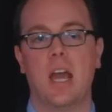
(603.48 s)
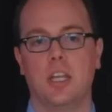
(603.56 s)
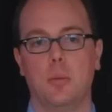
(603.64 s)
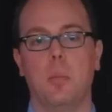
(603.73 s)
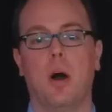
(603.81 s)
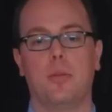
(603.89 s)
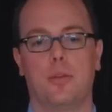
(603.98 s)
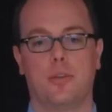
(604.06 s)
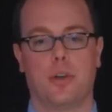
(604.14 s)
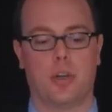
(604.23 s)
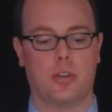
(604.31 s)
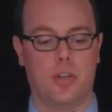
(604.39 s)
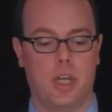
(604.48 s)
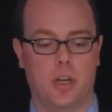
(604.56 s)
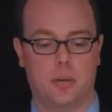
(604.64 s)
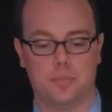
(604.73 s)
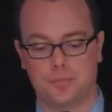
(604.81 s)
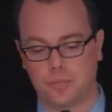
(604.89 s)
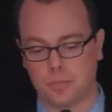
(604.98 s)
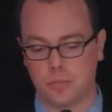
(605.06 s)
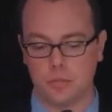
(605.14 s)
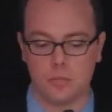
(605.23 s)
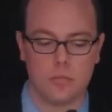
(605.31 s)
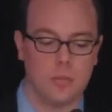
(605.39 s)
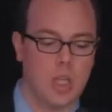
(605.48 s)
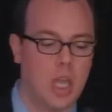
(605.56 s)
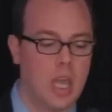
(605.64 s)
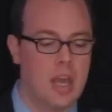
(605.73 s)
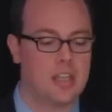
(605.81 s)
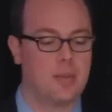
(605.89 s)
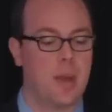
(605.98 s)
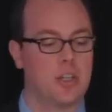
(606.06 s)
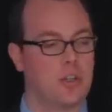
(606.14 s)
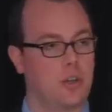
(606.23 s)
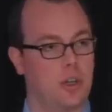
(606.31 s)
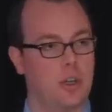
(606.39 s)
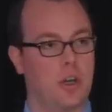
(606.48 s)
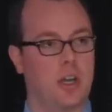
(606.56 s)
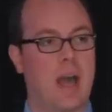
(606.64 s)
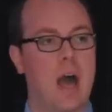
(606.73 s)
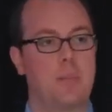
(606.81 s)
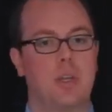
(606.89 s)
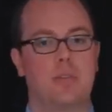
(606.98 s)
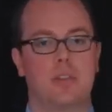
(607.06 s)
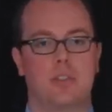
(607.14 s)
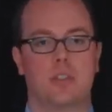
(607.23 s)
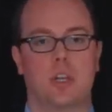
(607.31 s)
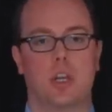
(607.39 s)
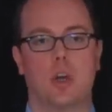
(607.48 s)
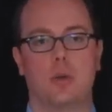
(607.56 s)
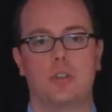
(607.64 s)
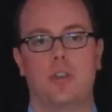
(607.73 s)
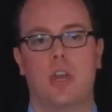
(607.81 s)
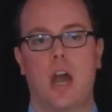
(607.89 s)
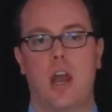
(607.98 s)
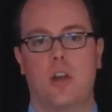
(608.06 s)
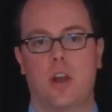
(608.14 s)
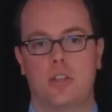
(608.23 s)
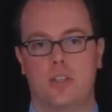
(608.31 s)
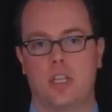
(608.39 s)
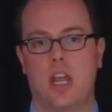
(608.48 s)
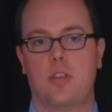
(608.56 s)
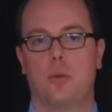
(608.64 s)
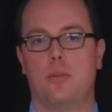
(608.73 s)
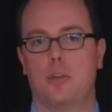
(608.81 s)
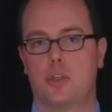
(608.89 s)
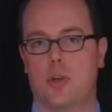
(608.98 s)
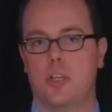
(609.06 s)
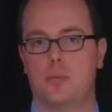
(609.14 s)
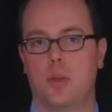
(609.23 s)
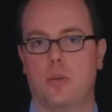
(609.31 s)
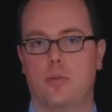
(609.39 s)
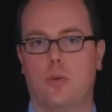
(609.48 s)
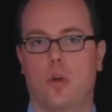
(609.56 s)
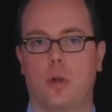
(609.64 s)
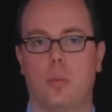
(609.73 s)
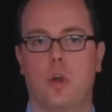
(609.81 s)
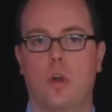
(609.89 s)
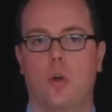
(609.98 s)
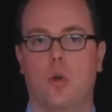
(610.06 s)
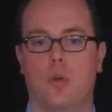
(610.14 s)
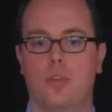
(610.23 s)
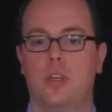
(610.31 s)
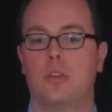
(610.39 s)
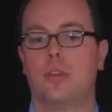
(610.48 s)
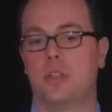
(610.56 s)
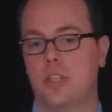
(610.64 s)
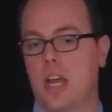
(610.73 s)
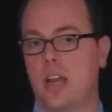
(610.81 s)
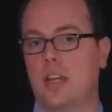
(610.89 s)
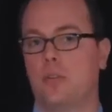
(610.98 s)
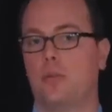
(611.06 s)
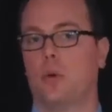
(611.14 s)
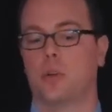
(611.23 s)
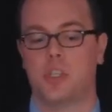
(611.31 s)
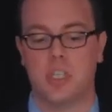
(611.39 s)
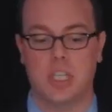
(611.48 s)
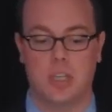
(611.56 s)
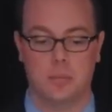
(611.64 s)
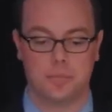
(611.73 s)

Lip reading: any month during the year. And as I mentioned earlier, a copy of this is going to go to the IRS together with your transmittal form or the 1094-C.